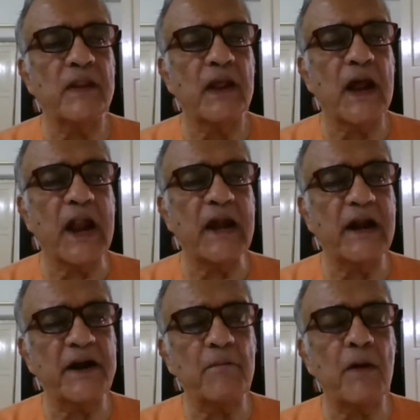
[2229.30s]
and
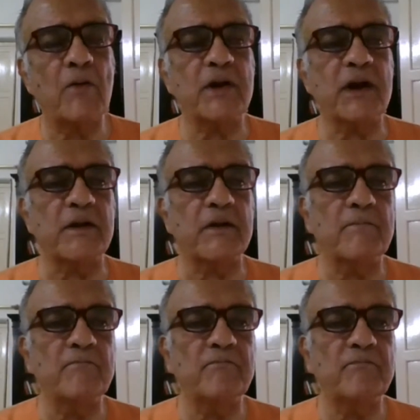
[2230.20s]
learn about it.
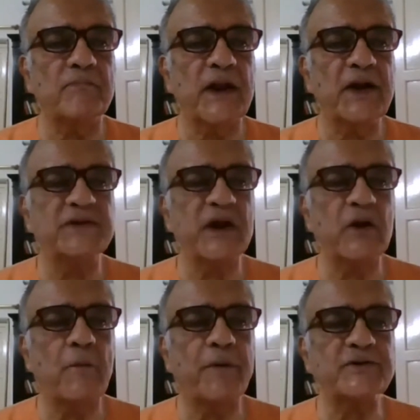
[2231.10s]
It's
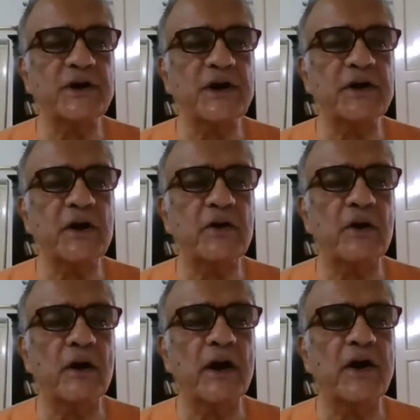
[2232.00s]
an opportunity
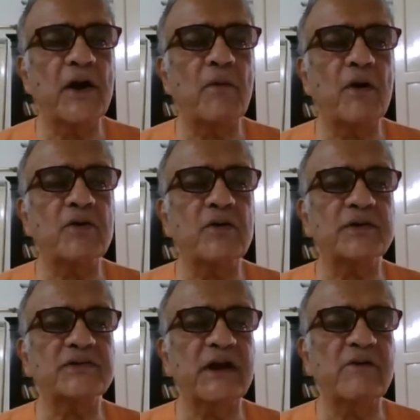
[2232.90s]
to learn about
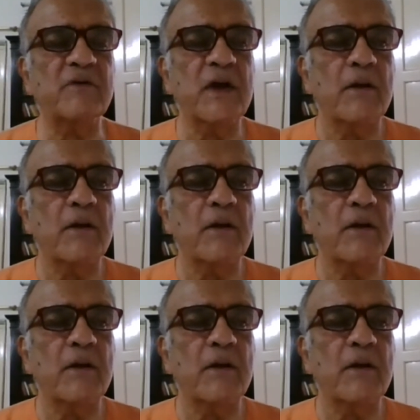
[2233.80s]
yourself,